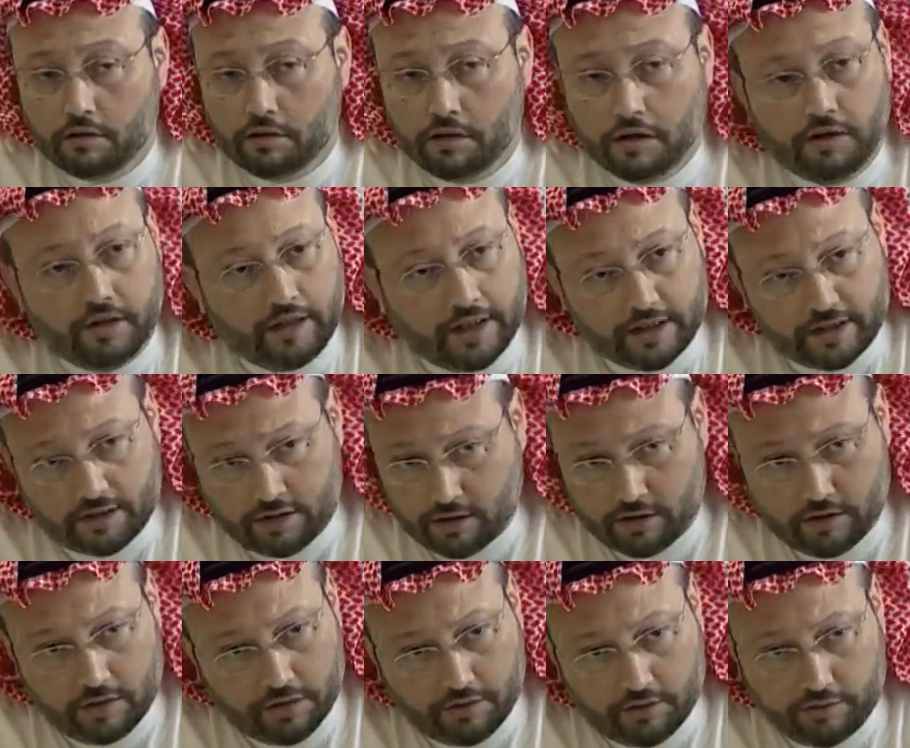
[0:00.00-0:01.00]
India
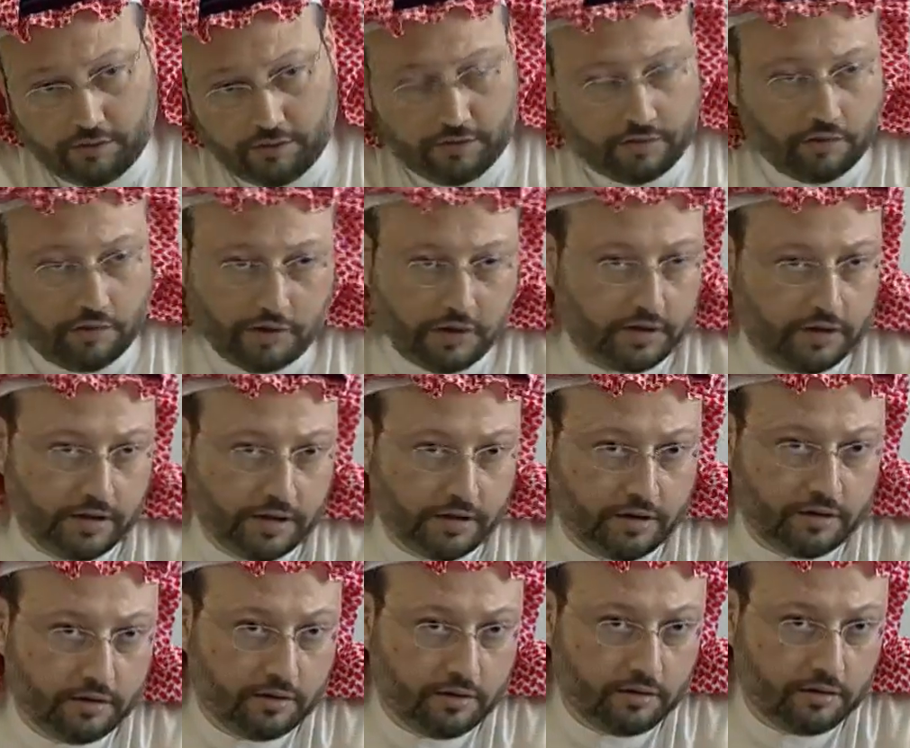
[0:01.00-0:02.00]
is so
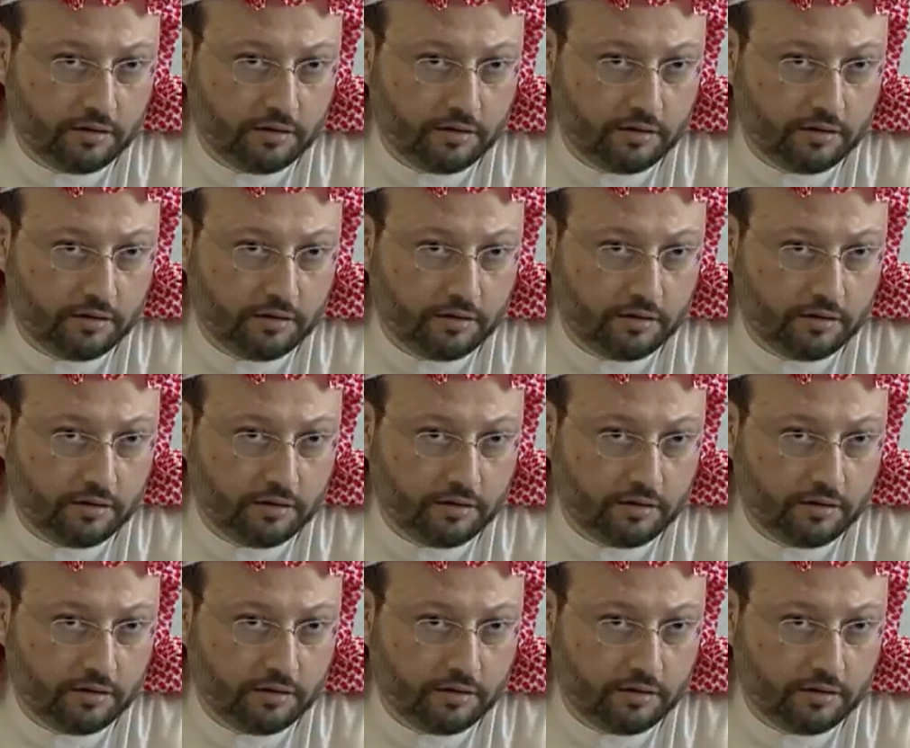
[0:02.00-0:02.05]
distant.